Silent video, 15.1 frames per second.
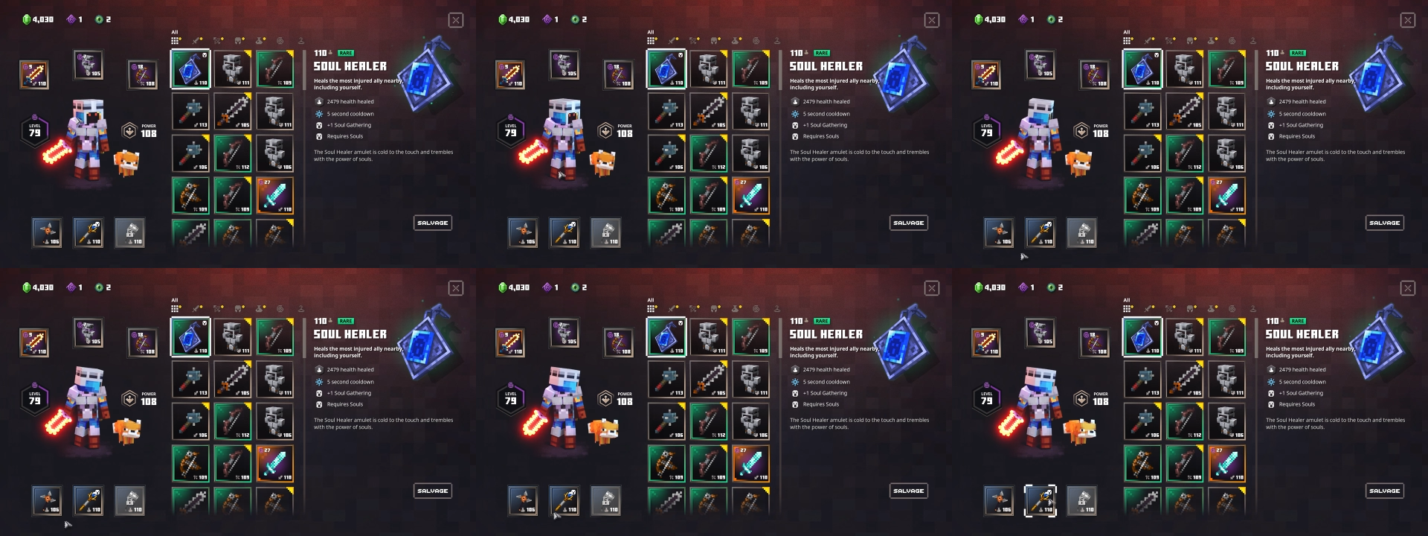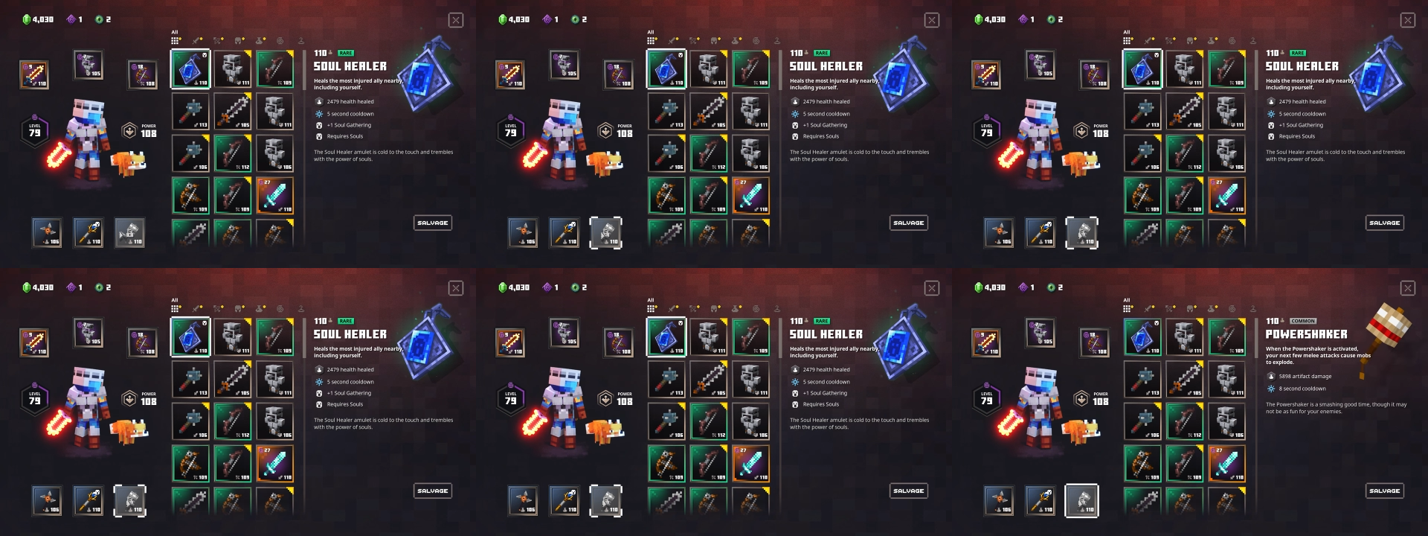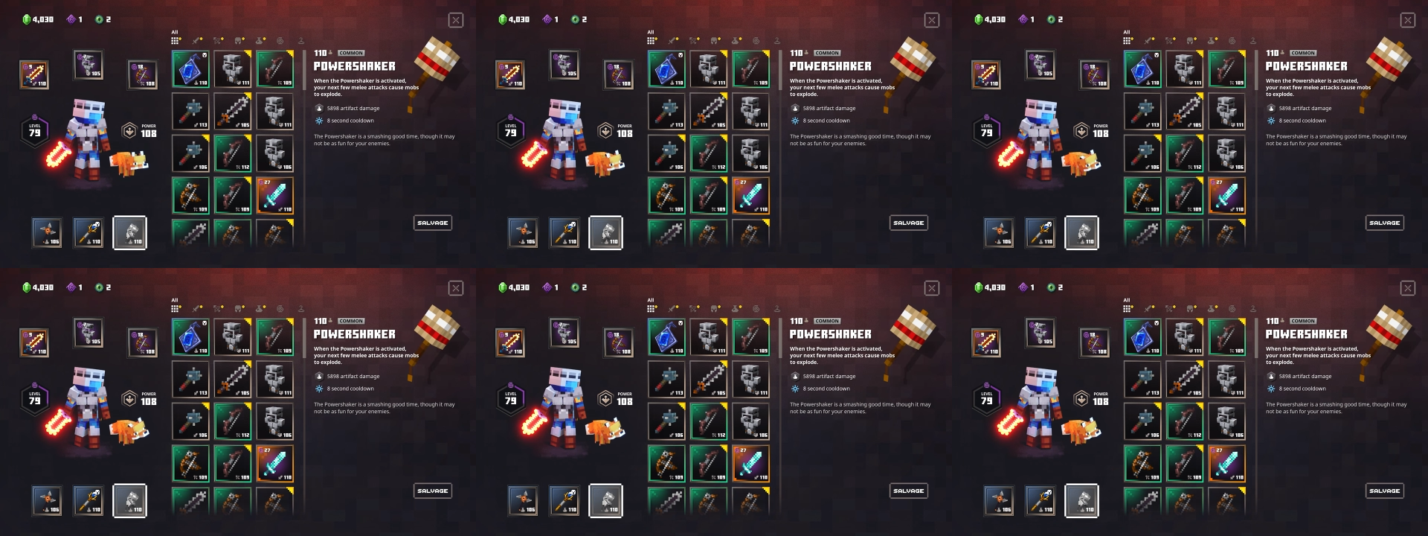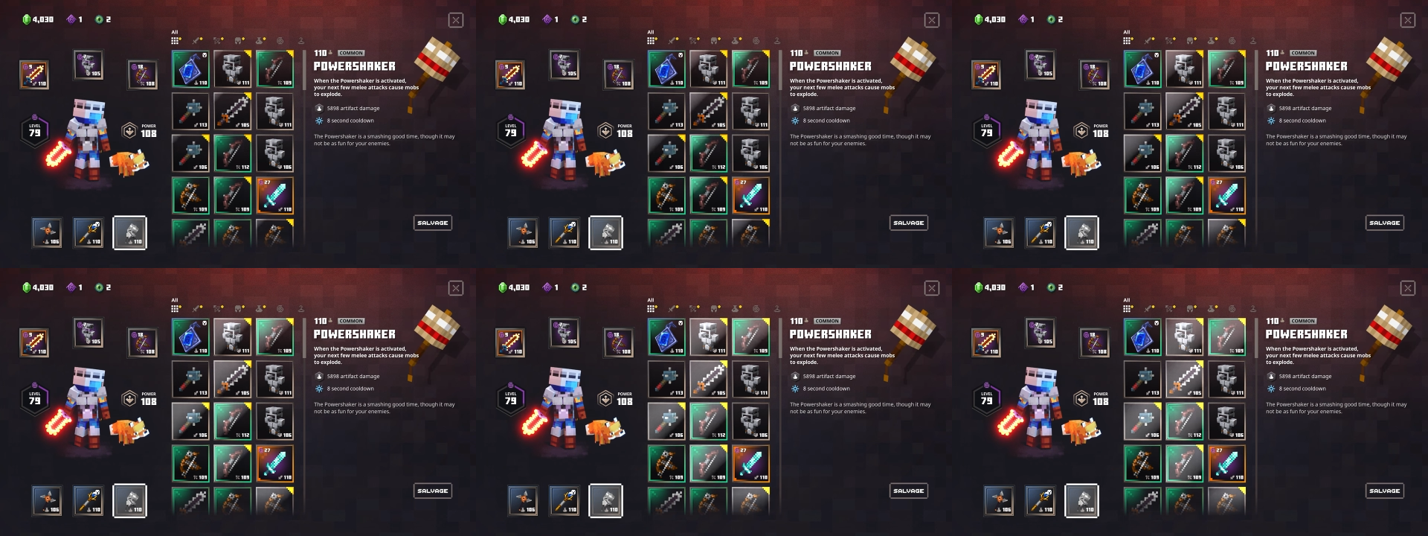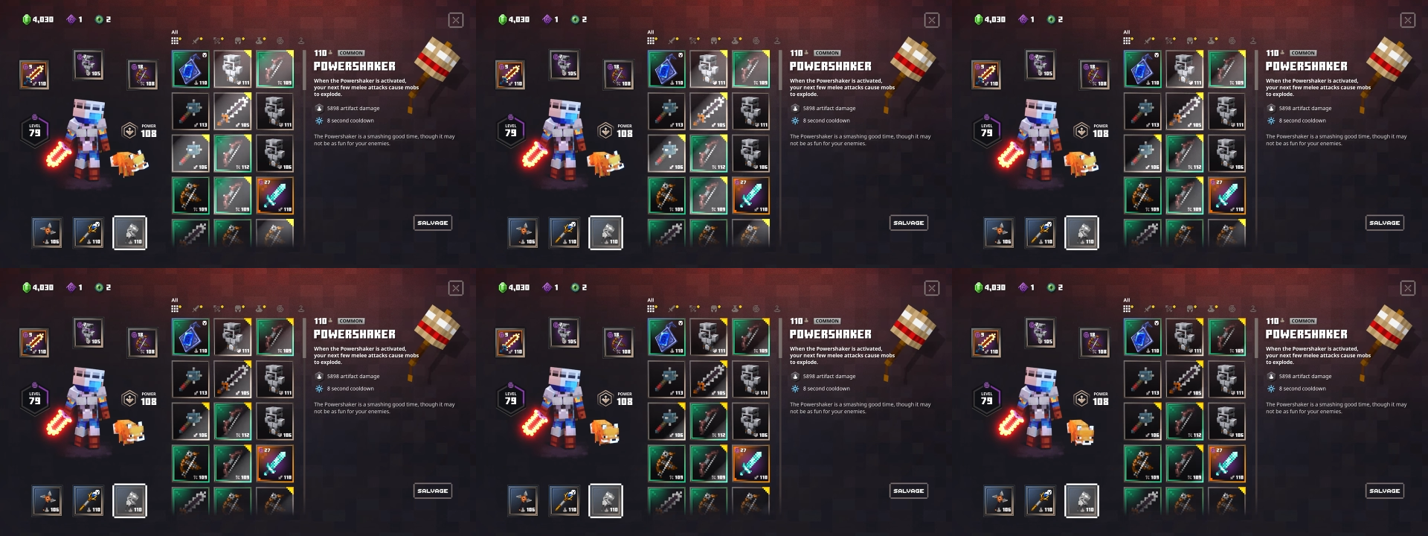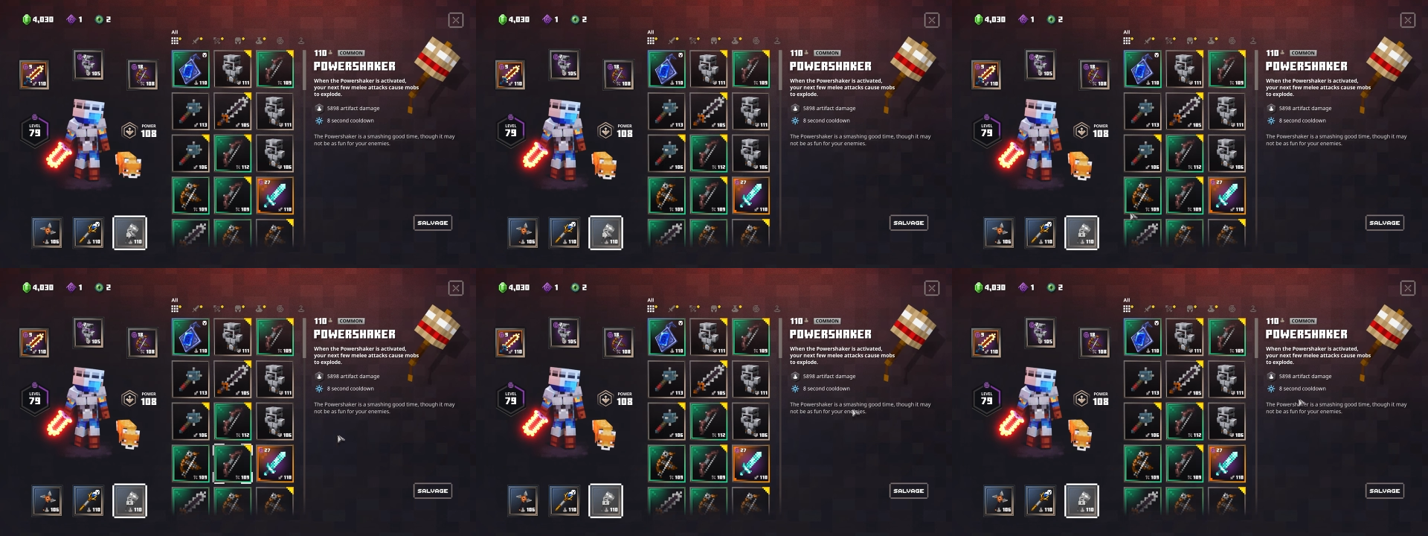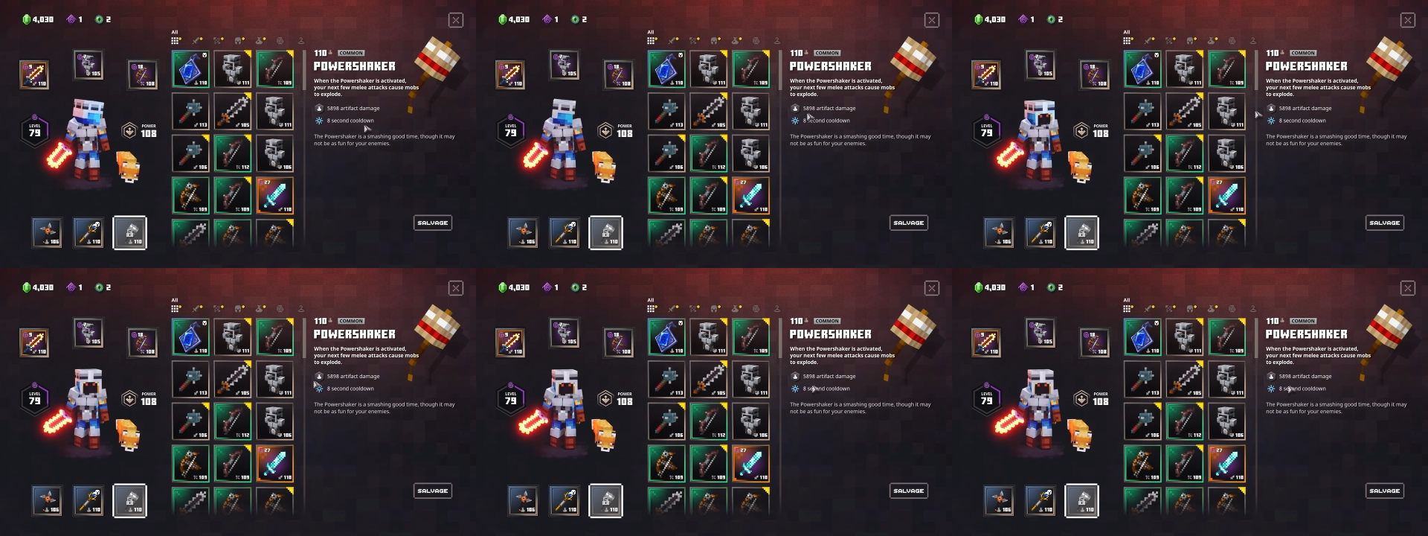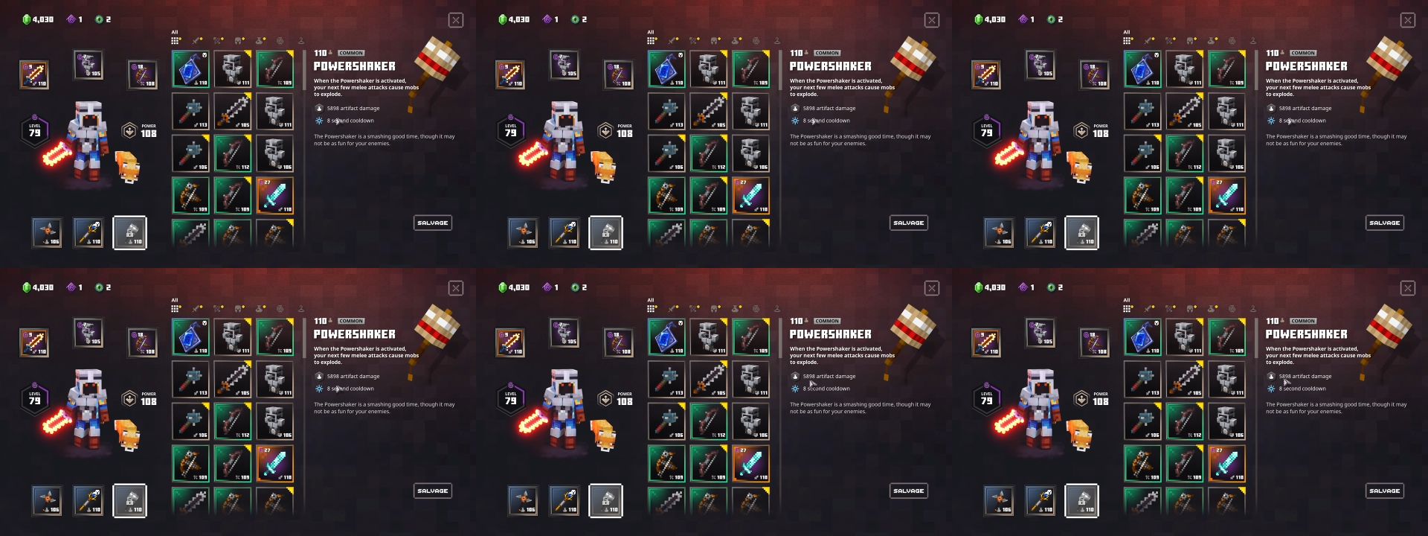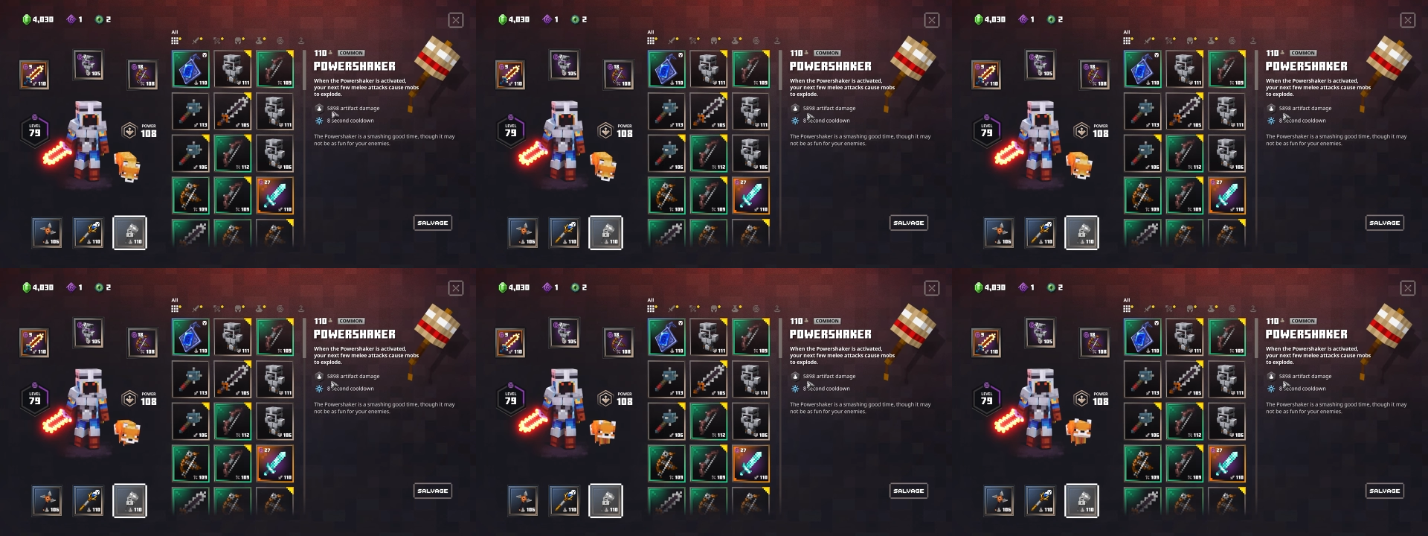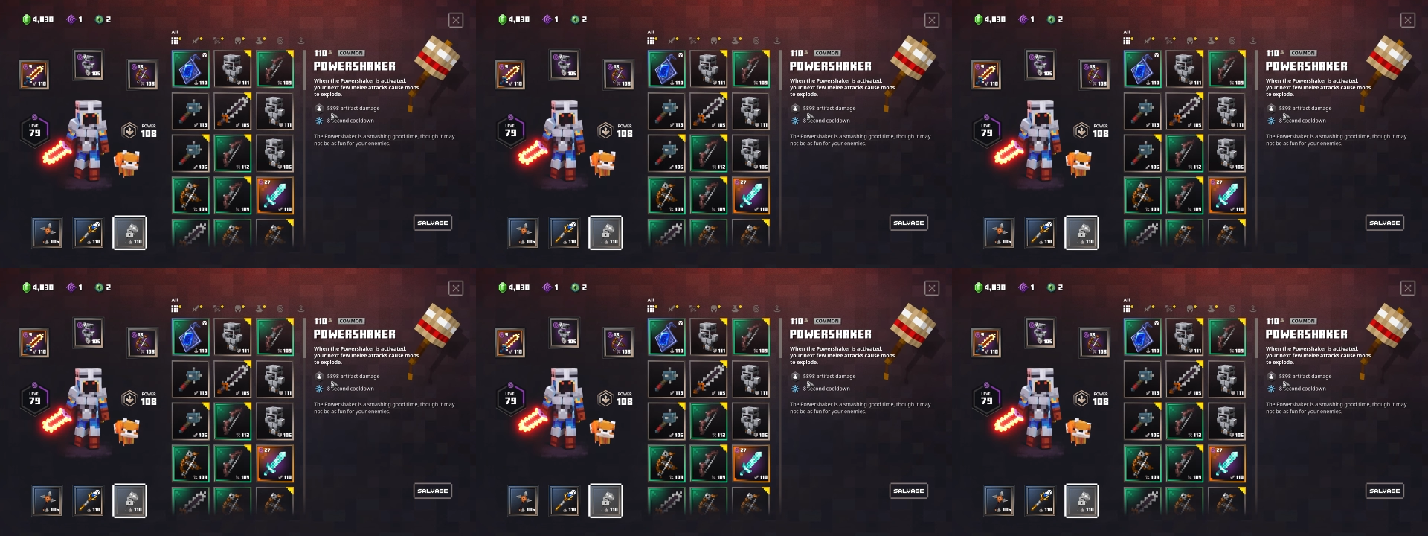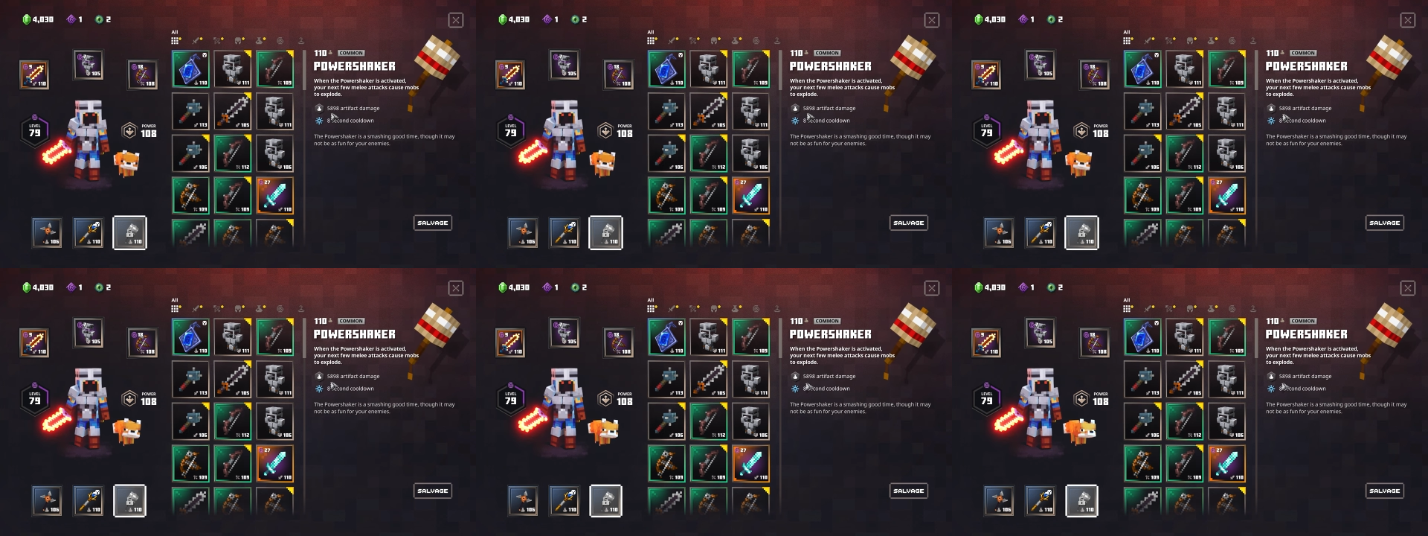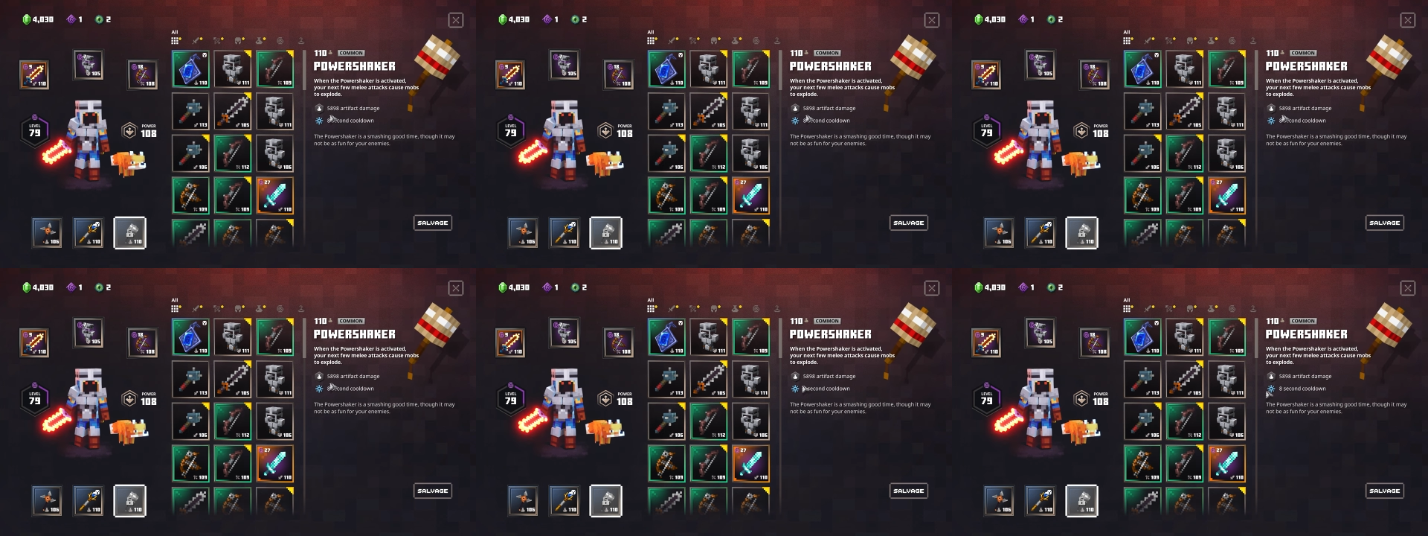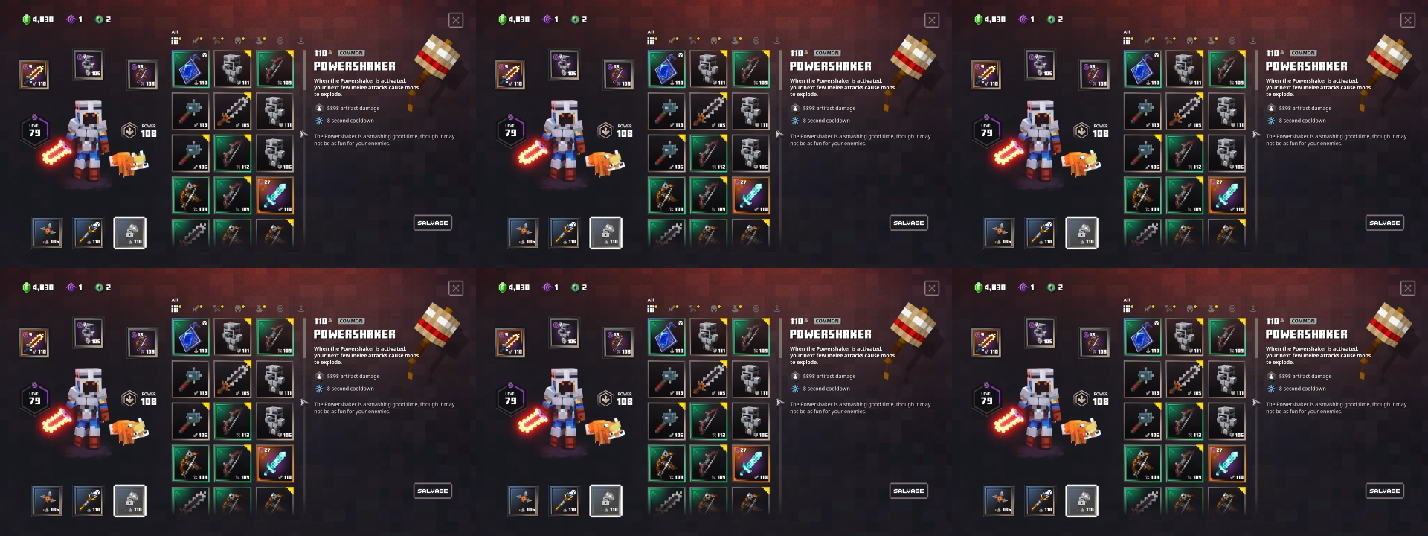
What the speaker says: No face is visible, so there are no lips to read.